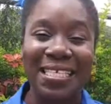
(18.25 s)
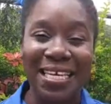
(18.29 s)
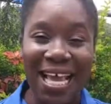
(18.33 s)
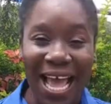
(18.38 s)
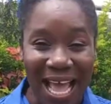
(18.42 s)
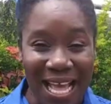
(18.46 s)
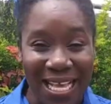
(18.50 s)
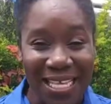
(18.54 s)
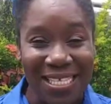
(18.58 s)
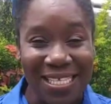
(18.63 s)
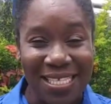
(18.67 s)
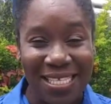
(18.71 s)

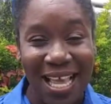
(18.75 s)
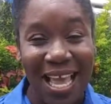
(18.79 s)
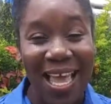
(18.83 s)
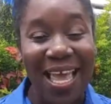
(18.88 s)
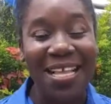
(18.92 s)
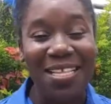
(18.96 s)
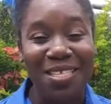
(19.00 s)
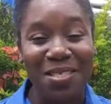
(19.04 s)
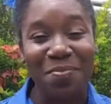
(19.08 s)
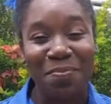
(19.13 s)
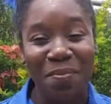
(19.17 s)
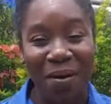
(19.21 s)
Yes,
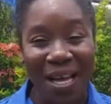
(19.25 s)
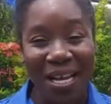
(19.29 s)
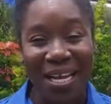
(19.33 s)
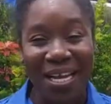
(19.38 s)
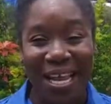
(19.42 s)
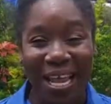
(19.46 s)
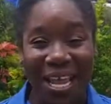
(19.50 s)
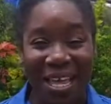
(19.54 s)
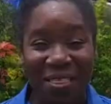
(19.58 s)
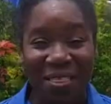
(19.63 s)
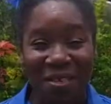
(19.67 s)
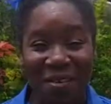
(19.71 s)
it's
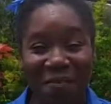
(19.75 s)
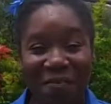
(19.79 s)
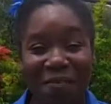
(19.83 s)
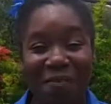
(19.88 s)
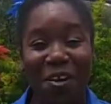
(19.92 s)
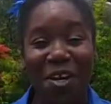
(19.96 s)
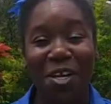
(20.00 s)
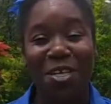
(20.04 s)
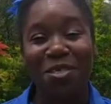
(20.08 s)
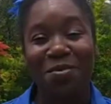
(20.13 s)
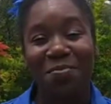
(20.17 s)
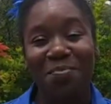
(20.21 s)
Monday, the
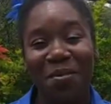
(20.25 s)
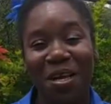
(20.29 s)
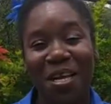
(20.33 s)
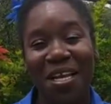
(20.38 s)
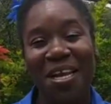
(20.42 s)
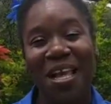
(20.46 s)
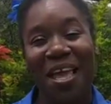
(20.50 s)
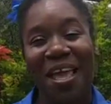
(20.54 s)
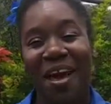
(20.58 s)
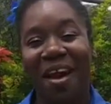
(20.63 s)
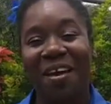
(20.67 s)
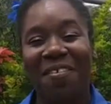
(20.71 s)
first
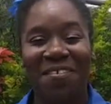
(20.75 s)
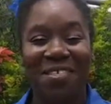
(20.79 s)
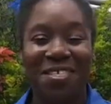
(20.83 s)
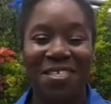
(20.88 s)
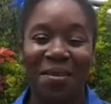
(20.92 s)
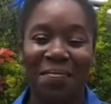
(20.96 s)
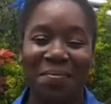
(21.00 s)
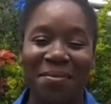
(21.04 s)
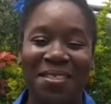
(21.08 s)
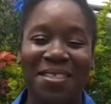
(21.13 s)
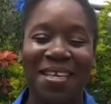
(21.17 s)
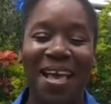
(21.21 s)
Monday of
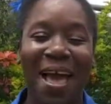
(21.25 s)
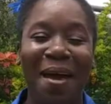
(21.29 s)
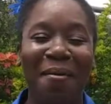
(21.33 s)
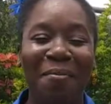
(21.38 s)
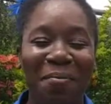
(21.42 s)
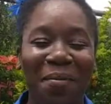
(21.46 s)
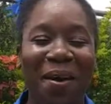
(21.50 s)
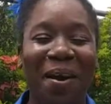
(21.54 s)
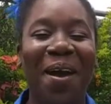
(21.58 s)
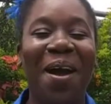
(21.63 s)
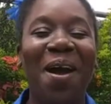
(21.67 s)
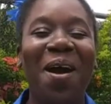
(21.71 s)

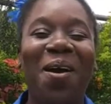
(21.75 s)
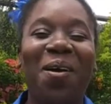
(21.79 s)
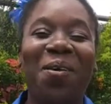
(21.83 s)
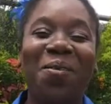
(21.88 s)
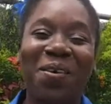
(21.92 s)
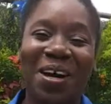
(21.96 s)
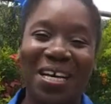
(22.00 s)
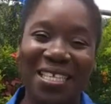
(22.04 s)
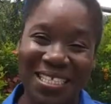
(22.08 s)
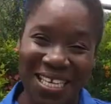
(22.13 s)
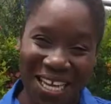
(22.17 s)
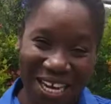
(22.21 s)
September.
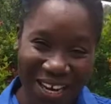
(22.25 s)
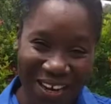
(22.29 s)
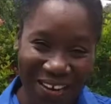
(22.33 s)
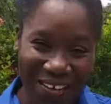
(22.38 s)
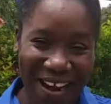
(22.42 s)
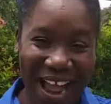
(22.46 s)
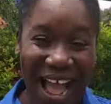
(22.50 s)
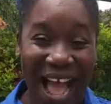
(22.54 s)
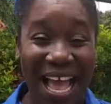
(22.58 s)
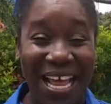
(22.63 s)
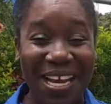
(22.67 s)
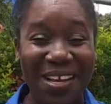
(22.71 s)
What a
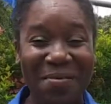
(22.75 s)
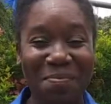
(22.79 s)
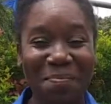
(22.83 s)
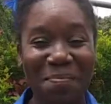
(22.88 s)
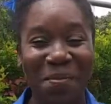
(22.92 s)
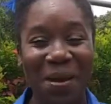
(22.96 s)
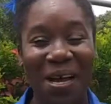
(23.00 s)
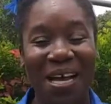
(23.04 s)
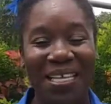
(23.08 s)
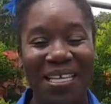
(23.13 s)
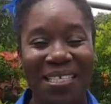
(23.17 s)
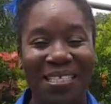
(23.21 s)
grand
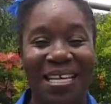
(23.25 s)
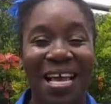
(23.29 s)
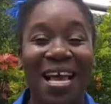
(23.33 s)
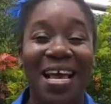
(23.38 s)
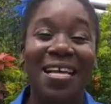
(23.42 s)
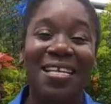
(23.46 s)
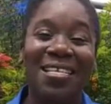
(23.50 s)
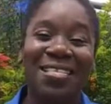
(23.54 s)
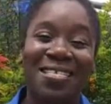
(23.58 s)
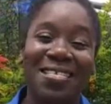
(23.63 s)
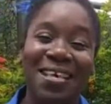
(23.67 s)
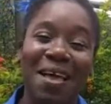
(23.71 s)
month.
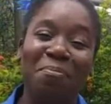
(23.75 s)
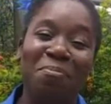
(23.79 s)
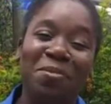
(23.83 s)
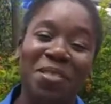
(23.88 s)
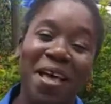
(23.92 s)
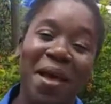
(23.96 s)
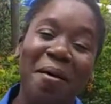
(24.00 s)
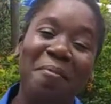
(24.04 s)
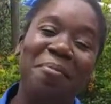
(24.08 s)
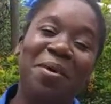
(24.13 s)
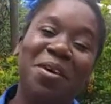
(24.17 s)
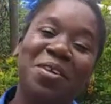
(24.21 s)

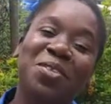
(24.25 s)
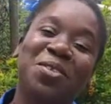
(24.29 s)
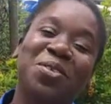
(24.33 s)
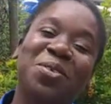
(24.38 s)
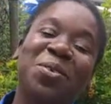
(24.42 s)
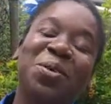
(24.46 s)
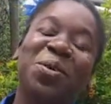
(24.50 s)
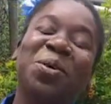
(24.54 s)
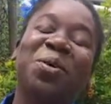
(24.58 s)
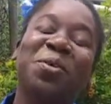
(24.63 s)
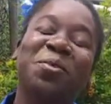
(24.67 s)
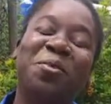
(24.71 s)
September
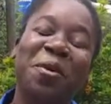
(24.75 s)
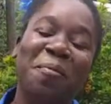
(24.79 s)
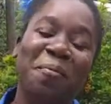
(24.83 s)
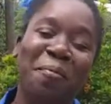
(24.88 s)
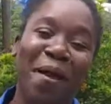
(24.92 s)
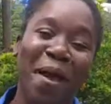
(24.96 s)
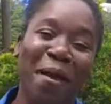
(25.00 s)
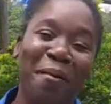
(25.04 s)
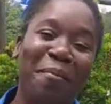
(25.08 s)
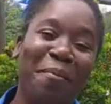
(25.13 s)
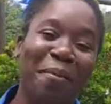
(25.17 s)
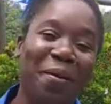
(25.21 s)
to
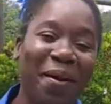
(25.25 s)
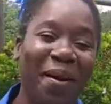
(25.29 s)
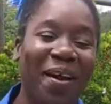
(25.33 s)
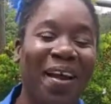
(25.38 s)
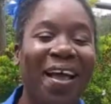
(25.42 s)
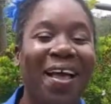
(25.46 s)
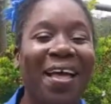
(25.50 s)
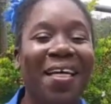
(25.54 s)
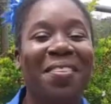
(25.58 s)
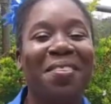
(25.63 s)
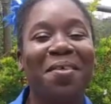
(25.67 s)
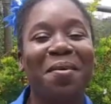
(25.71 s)
remember,
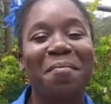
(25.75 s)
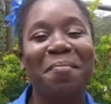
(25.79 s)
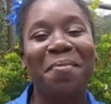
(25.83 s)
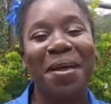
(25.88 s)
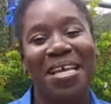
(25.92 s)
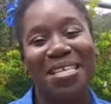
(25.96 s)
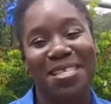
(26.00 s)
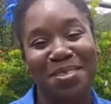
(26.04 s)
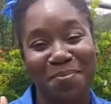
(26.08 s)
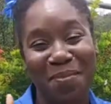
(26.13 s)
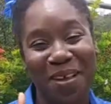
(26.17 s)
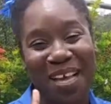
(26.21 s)
the
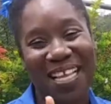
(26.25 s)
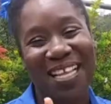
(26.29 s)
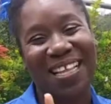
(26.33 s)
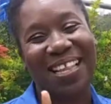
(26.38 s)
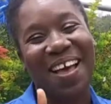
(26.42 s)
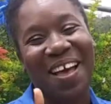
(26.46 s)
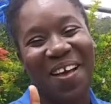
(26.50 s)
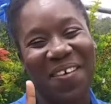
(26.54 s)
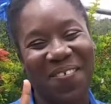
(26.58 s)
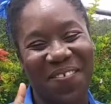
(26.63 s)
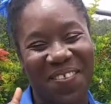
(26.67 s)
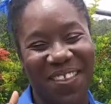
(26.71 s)
best month
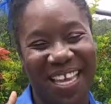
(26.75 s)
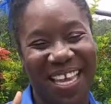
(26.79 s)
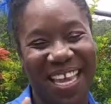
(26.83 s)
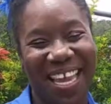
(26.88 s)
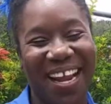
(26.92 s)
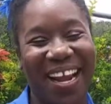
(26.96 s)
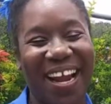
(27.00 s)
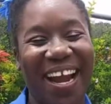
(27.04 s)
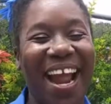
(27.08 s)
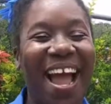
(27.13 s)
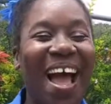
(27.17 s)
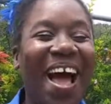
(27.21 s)
of the
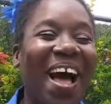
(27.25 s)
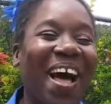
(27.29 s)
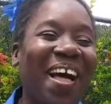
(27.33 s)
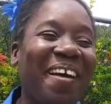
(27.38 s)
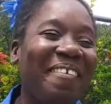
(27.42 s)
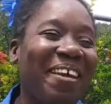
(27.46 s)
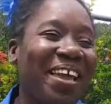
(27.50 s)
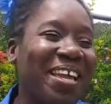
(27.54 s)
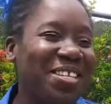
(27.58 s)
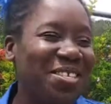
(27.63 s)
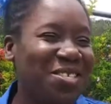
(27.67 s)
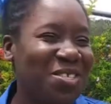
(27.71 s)
year. All
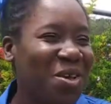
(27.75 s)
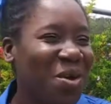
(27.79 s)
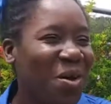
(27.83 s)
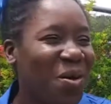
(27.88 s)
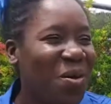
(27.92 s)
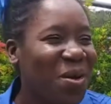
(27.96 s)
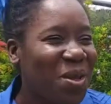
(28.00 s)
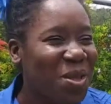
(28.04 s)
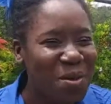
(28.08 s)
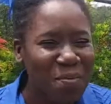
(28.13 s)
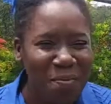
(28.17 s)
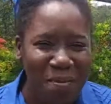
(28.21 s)
right,
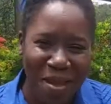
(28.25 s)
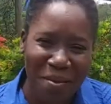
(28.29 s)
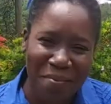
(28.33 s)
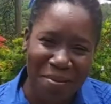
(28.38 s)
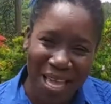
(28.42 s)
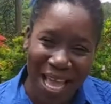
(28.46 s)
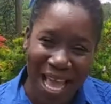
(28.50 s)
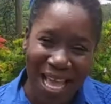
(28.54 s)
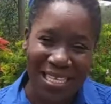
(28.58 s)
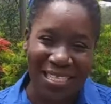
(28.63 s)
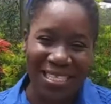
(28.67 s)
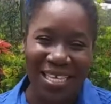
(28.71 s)
so you may
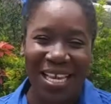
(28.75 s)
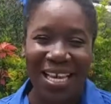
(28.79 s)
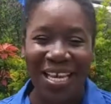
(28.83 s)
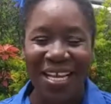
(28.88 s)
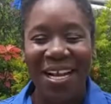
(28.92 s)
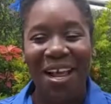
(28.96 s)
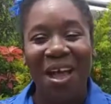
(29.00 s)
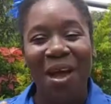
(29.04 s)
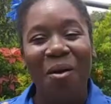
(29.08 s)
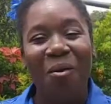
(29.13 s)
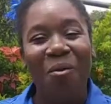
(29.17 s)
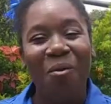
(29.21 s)
be
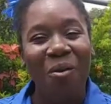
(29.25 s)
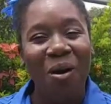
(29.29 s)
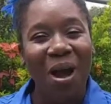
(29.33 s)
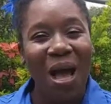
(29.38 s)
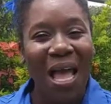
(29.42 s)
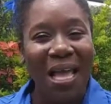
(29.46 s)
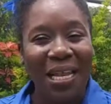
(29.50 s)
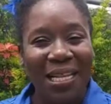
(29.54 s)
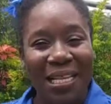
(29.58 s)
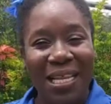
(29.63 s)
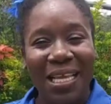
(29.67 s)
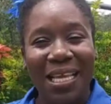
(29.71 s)
asking,
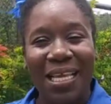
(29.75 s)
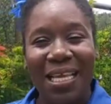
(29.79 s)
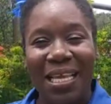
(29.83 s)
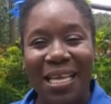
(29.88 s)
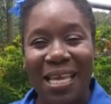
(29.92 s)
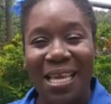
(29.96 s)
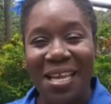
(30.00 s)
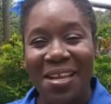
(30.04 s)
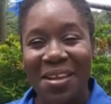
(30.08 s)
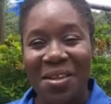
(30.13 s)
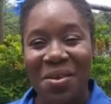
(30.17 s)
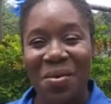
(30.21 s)
what
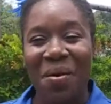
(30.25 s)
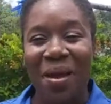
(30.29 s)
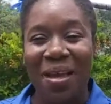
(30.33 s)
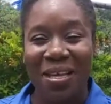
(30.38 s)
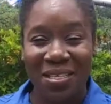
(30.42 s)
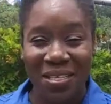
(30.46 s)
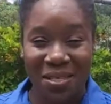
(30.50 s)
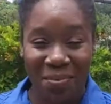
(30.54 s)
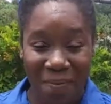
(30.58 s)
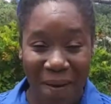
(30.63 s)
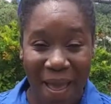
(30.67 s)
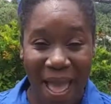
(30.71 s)
can you
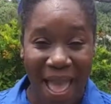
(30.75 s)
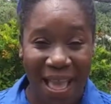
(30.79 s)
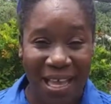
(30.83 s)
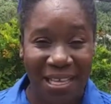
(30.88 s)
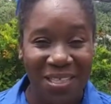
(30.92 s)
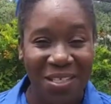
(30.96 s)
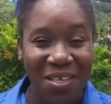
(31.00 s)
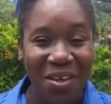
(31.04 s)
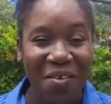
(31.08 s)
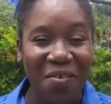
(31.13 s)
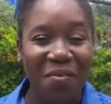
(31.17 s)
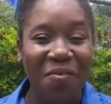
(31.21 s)

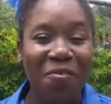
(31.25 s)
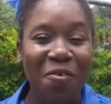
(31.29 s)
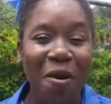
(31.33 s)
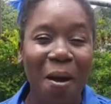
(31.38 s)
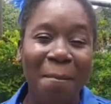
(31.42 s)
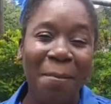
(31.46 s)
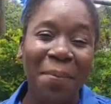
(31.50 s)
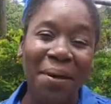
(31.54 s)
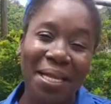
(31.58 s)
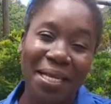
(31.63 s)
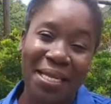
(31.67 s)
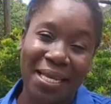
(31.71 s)
expect
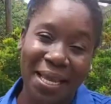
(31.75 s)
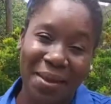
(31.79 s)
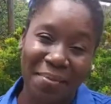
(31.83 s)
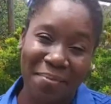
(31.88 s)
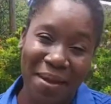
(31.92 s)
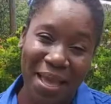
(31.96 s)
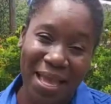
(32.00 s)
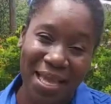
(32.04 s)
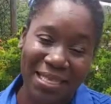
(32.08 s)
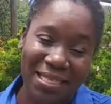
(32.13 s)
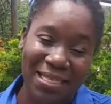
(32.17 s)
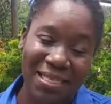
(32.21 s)
from Monday
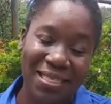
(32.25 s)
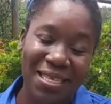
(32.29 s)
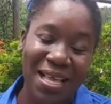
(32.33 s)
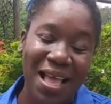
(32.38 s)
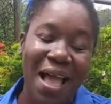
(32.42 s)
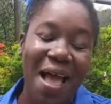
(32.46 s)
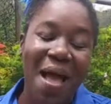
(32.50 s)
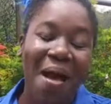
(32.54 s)
Medz?